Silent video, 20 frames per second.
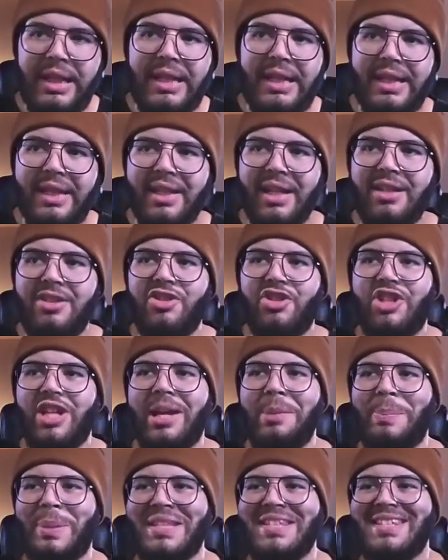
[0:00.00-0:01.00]
Get in
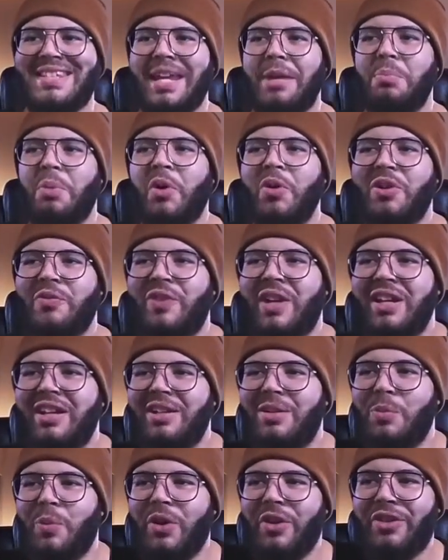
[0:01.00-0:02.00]
shape and stay
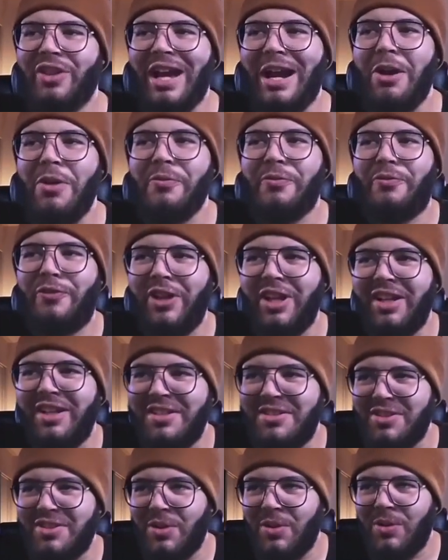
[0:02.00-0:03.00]
motivated with our
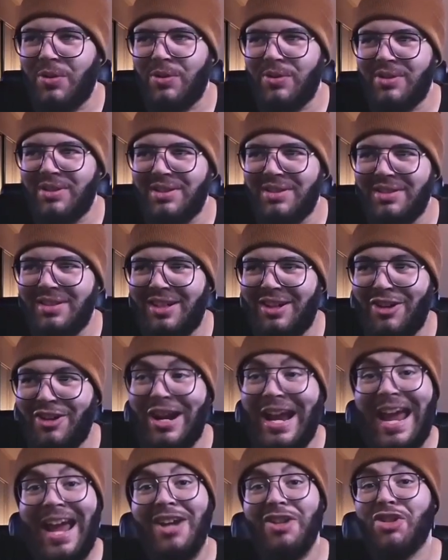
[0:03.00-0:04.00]
fitness goals, our
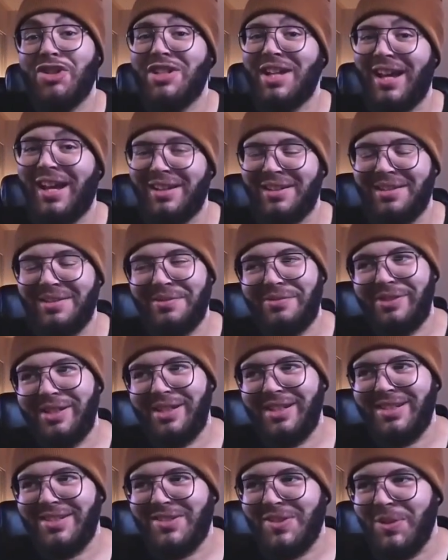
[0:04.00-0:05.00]
hashtag
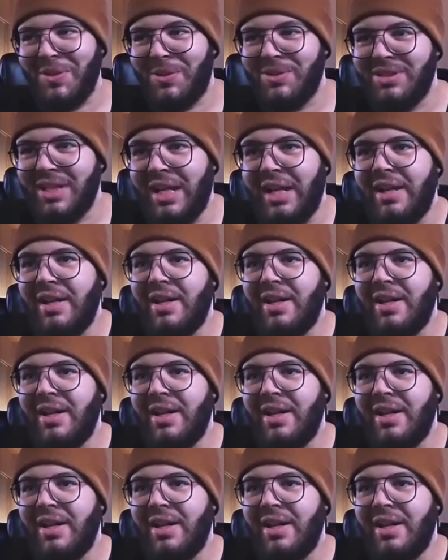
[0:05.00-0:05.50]
fitness goals.